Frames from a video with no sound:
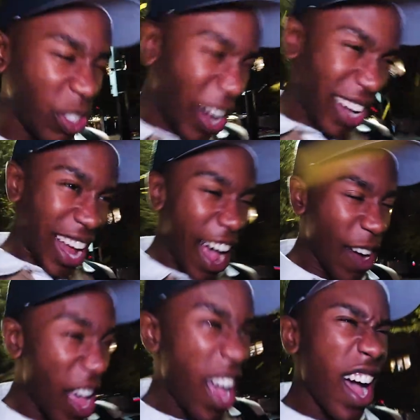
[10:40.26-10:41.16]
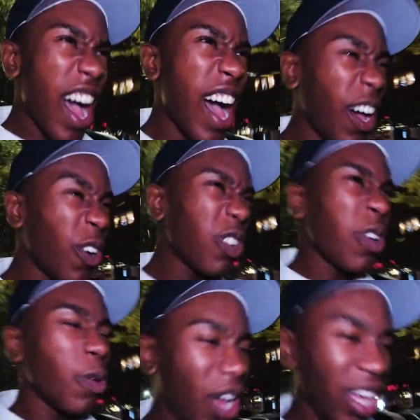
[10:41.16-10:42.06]
right now. I don't
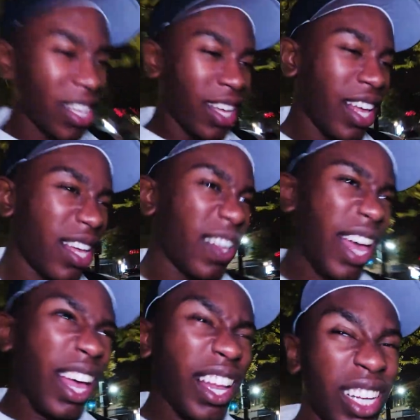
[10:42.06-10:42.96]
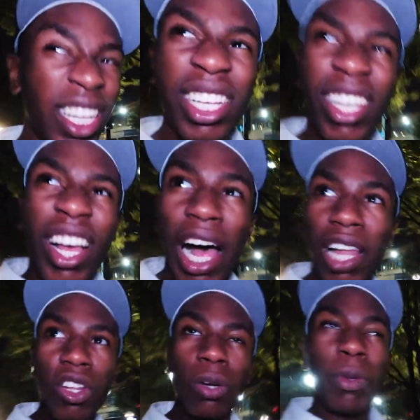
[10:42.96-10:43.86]
know why and
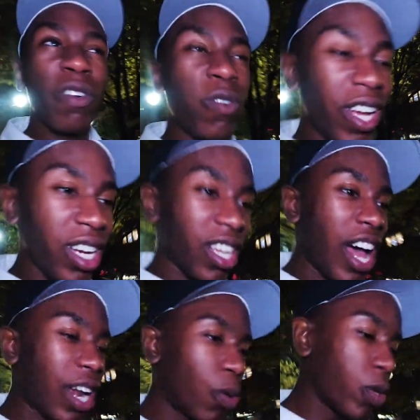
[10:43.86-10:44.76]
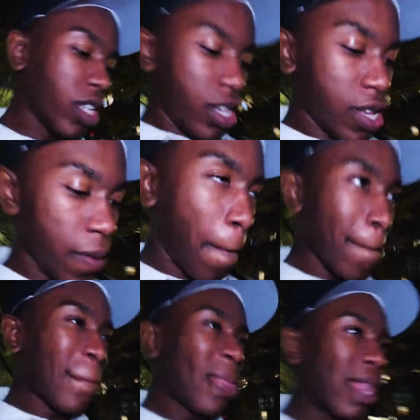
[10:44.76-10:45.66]
a little bit of rain, a lot of wind,
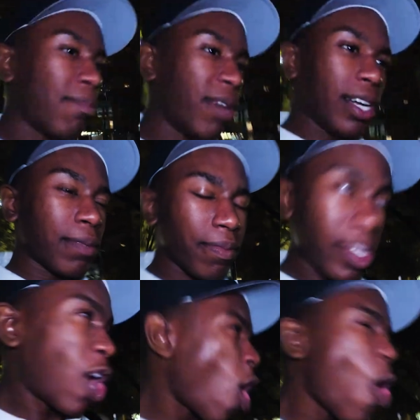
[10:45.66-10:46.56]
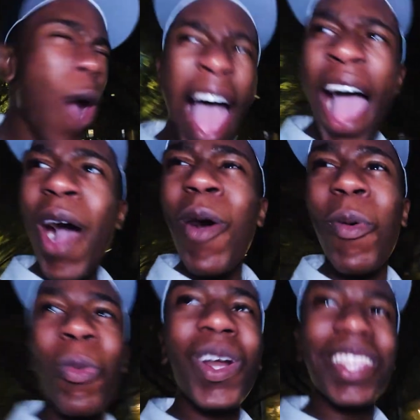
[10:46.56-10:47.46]
but oh,
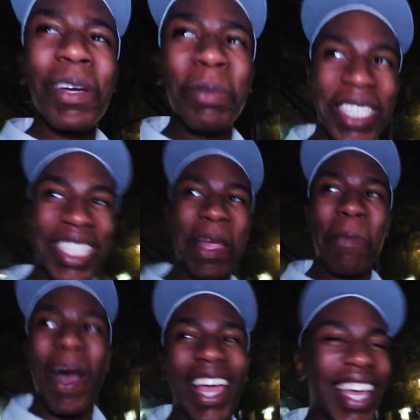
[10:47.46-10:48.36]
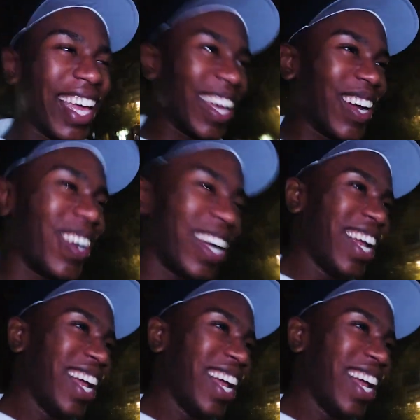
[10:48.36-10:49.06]
ow, What did those hit my ear.